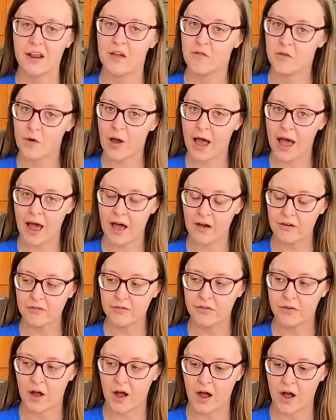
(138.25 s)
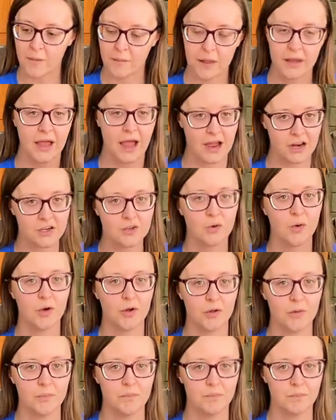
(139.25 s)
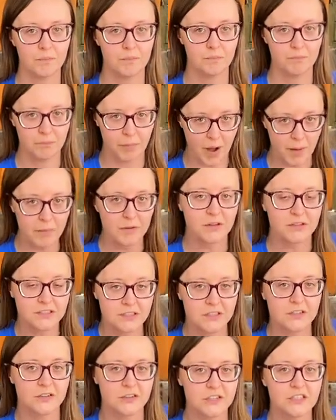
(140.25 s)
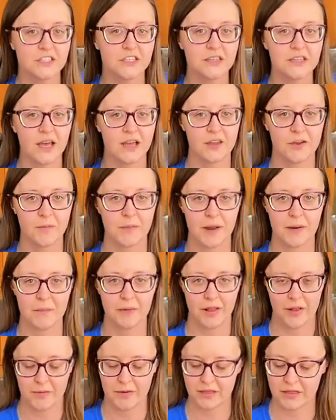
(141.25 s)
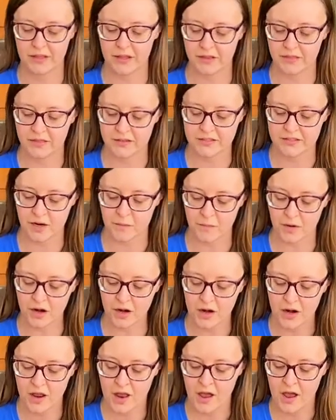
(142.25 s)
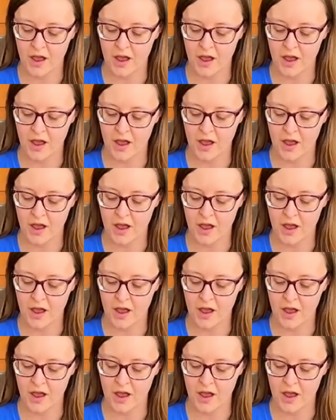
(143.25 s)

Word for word: If you have uh, like actual bubble solution that you might play with in the summer,